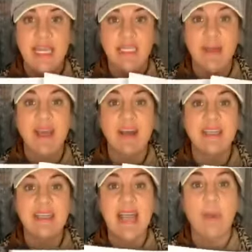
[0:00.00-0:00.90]
because
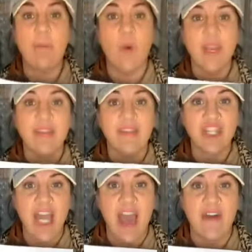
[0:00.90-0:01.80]
step one in the
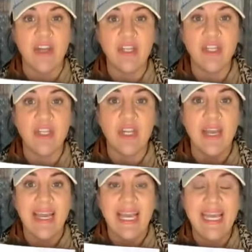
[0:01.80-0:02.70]
challenge
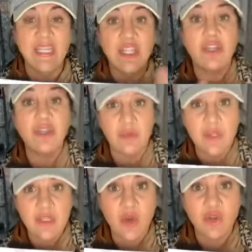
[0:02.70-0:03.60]
is to do the
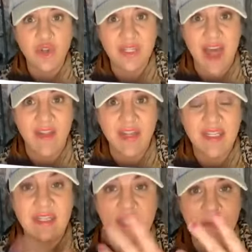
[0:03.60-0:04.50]
social selling
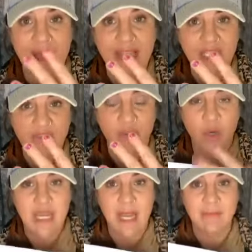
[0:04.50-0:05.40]
system at least four
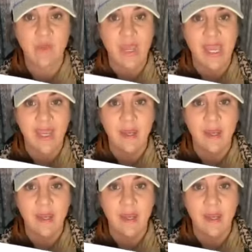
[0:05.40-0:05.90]
times a week.